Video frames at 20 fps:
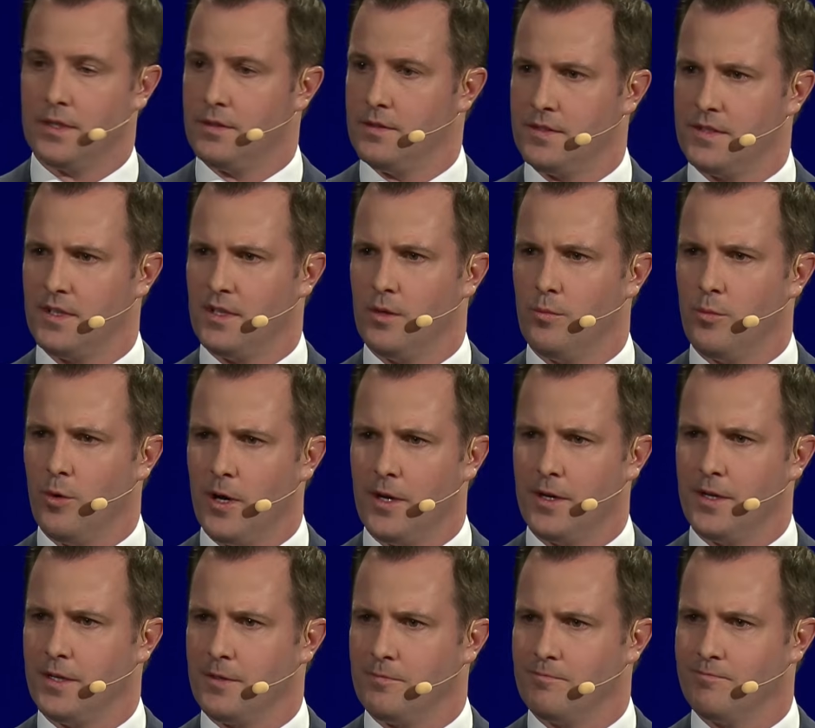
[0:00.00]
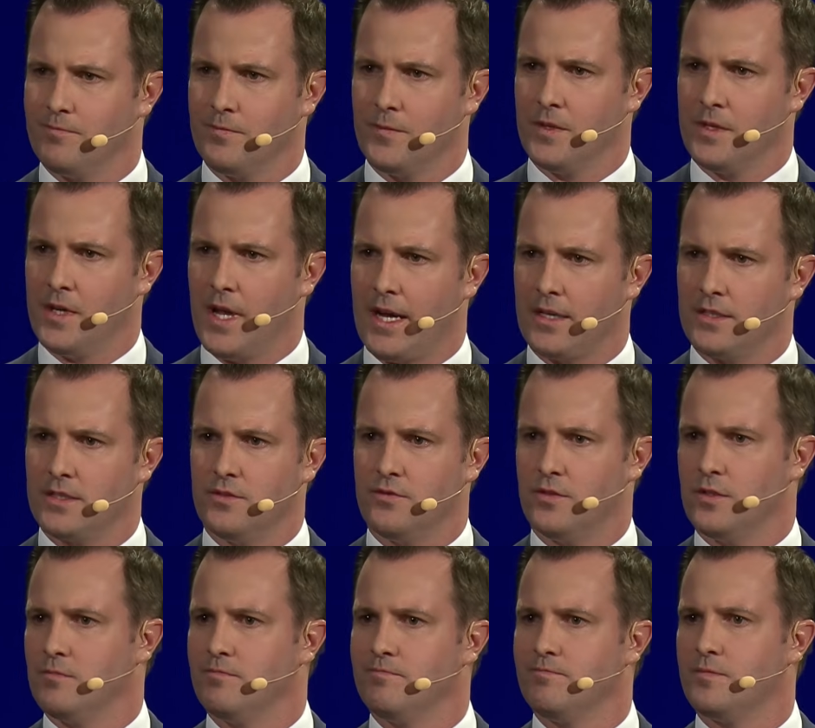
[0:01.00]
and celebrating the acts of
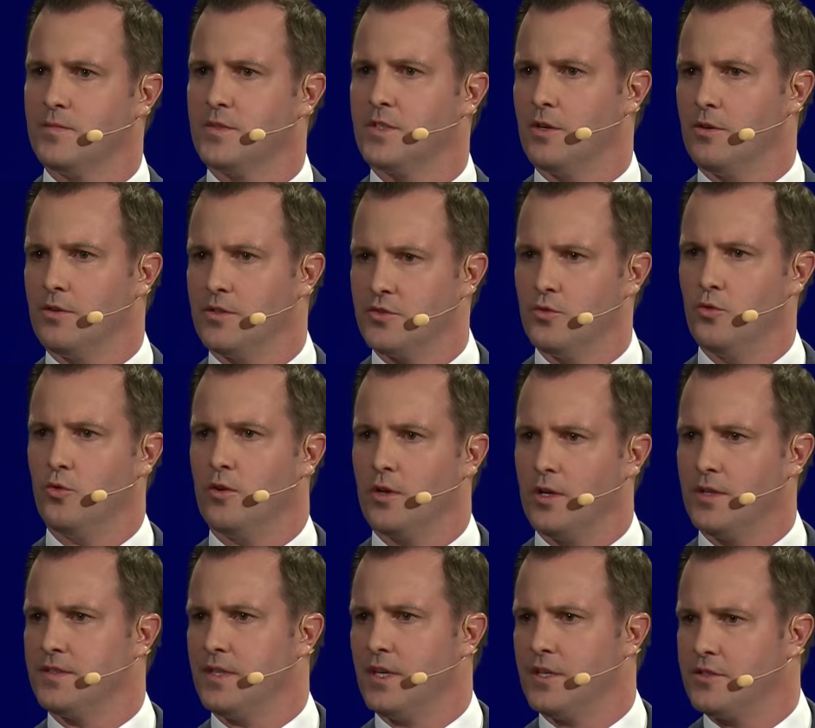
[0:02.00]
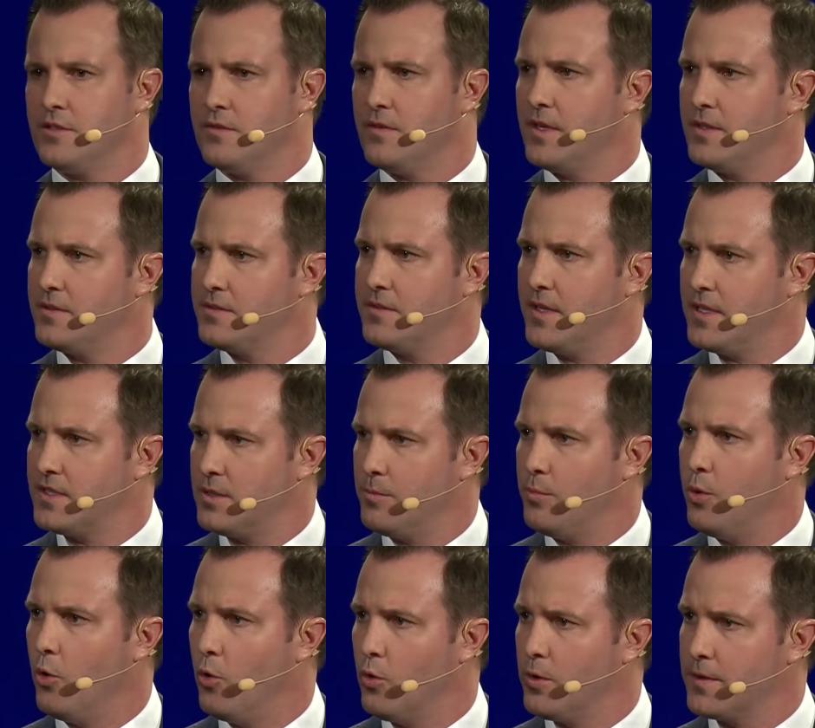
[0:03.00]
a terrorist organisation. That's
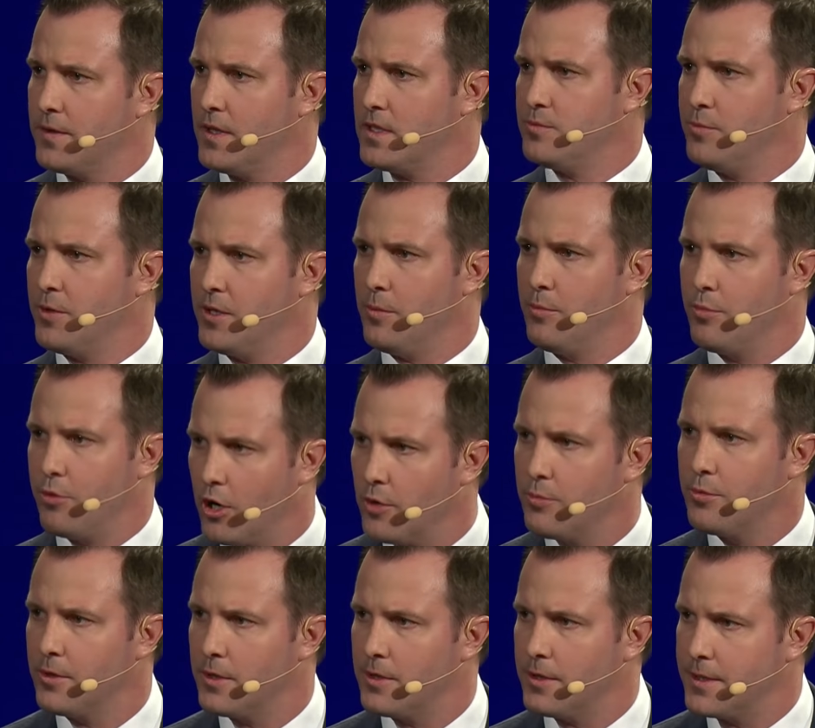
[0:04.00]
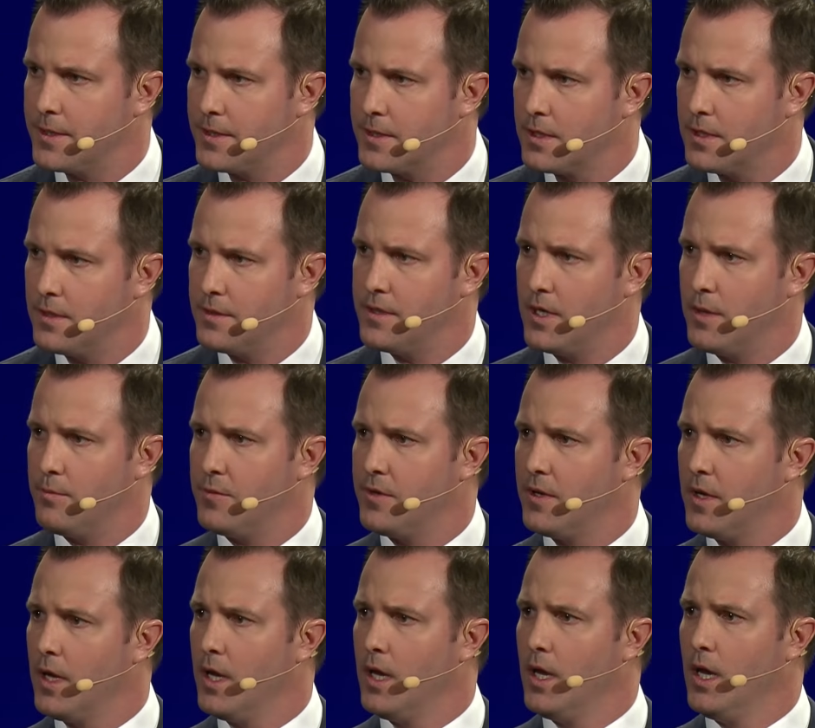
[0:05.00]
appalling. That's been appropriately condemned
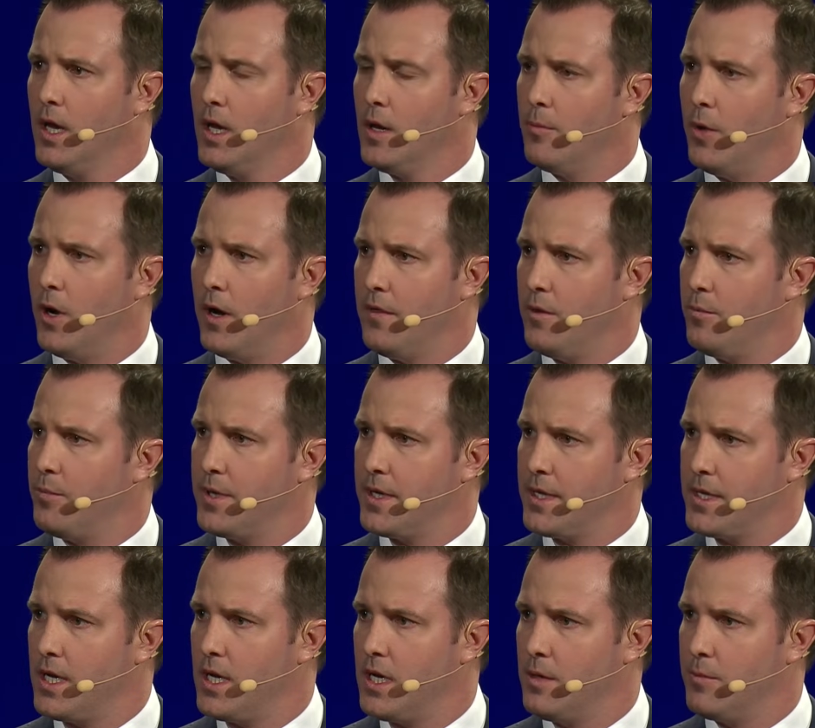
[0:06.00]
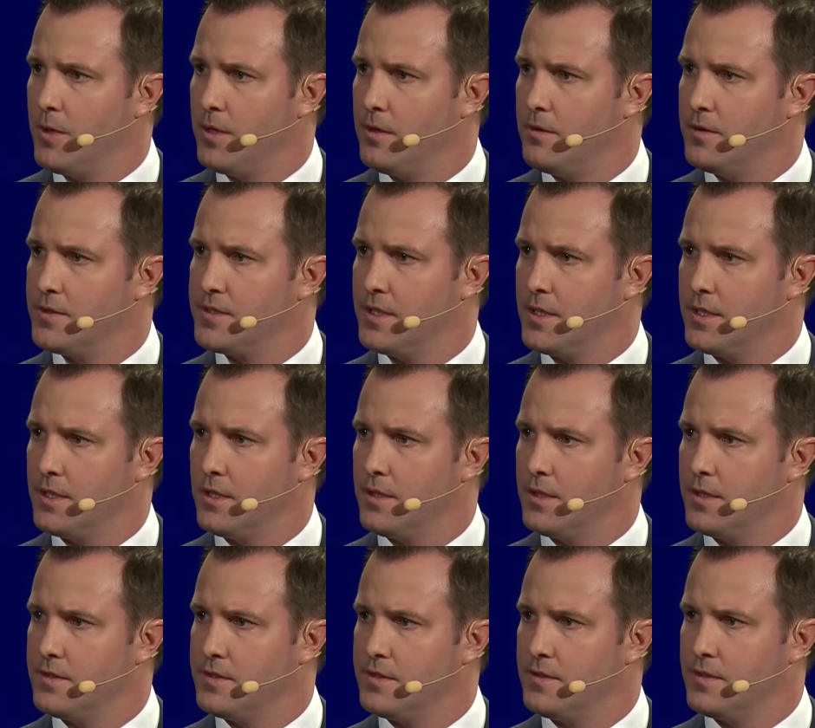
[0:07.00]
by the PM and the senior
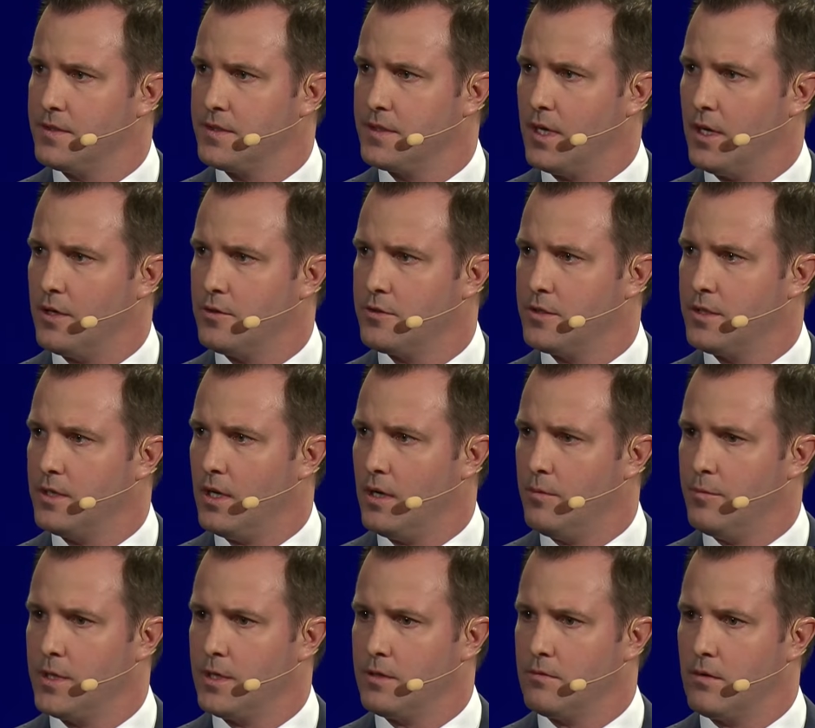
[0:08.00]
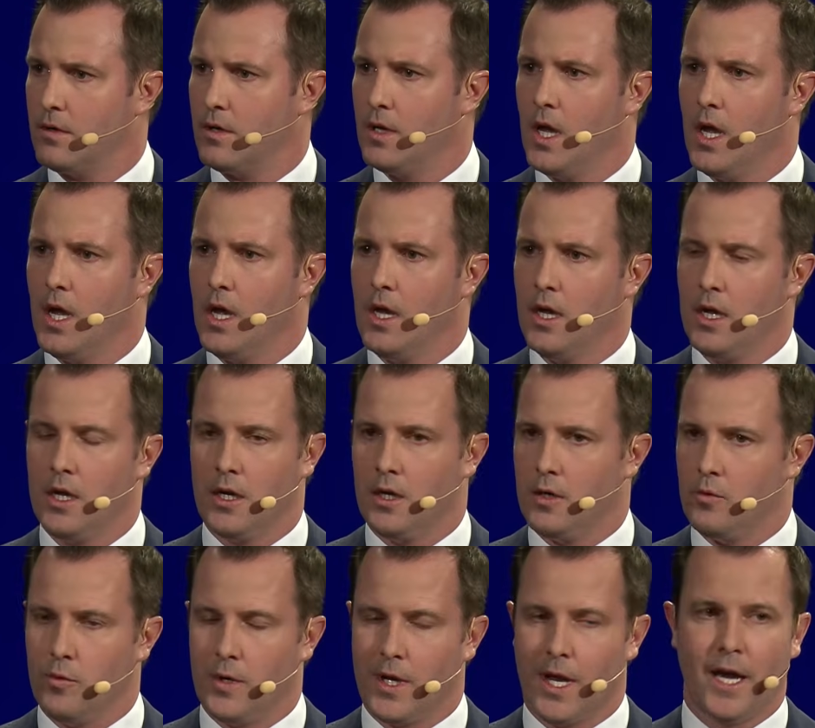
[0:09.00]
leaders in this country. I mean,
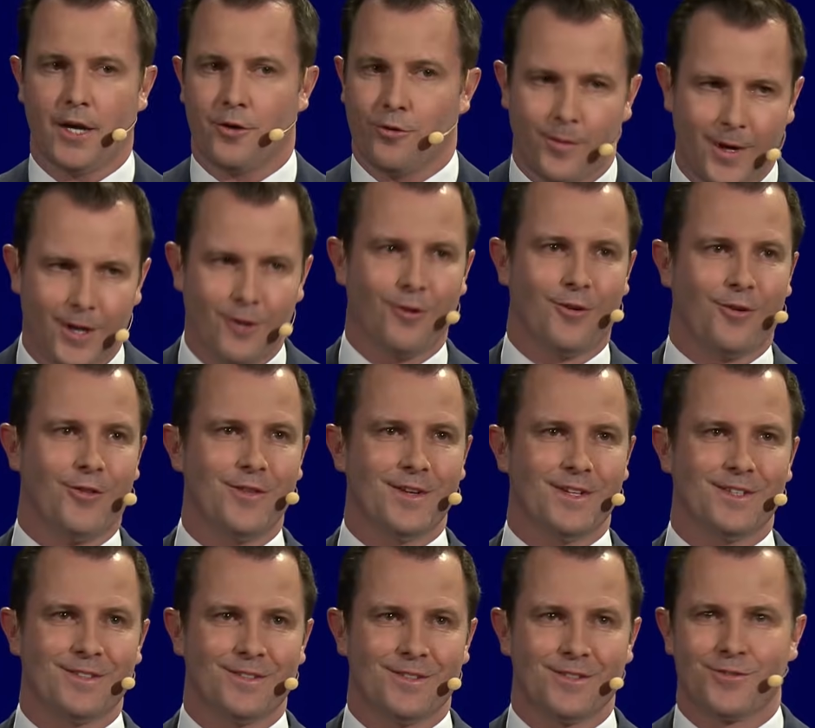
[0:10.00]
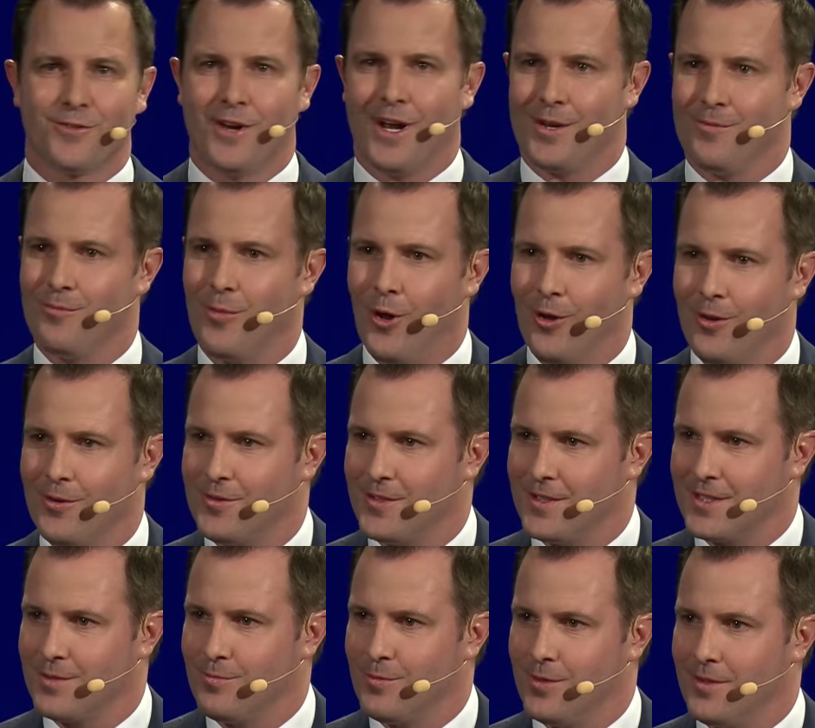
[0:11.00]
We argue about a lot of things in Australian
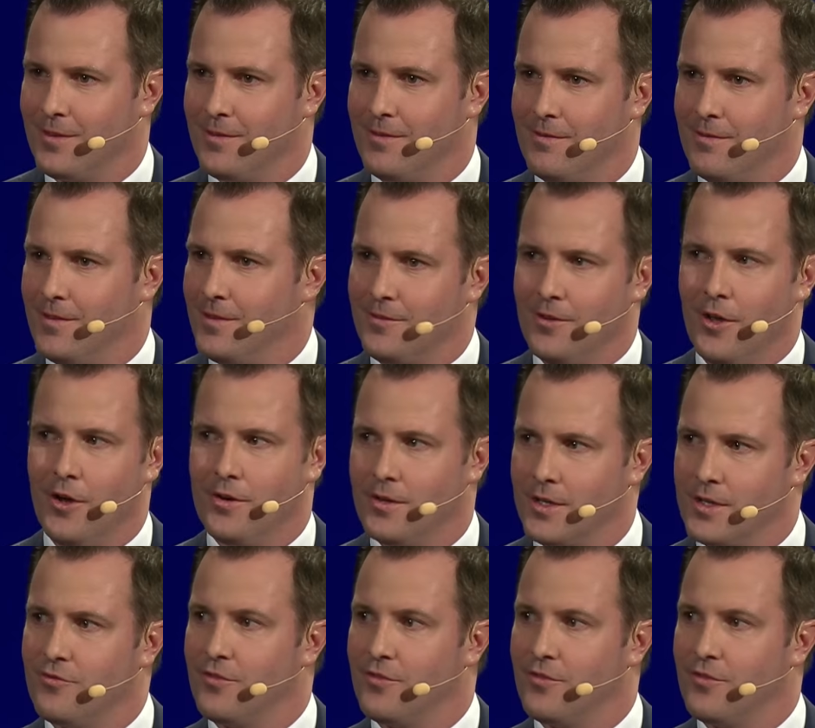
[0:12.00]
politics, but there's no need